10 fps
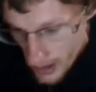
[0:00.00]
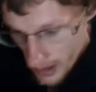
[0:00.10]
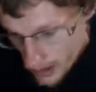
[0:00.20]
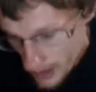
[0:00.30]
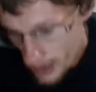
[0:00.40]
I
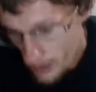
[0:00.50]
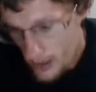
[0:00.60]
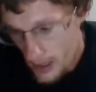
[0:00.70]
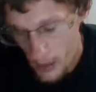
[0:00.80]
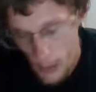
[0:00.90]
think I'll stay
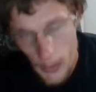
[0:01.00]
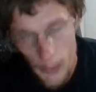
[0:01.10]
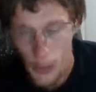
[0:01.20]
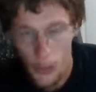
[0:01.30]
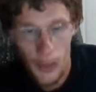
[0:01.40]
on maybe
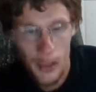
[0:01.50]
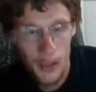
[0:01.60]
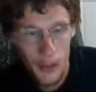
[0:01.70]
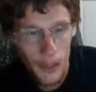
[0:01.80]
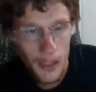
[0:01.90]
20, 30
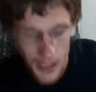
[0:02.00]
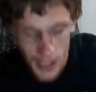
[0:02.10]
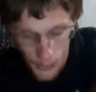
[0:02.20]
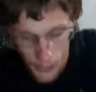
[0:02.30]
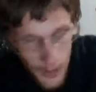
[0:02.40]
minutes, then I'm
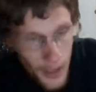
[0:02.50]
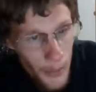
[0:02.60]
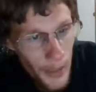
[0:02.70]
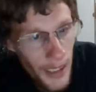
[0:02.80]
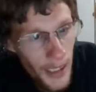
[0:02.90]
going to go to
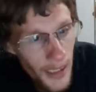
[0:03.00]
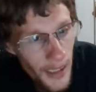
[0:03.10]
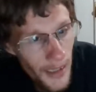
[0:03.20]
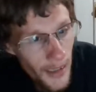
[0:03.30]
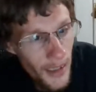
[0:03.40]
bed.
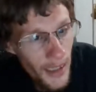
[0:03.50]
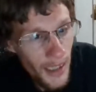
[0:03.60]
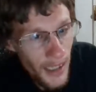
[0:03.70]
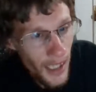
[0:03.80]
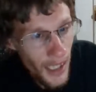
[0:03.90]

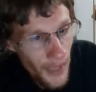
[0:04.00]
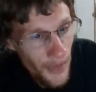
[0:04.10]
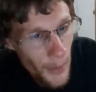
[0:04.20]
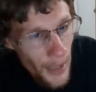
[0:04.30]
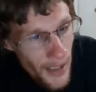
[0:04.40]
If
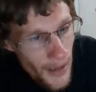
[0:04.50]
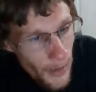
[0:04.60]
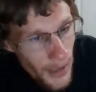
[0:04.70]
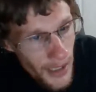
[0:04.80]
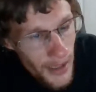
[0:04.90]
anybody
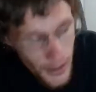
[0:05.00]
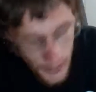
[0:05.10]
joins.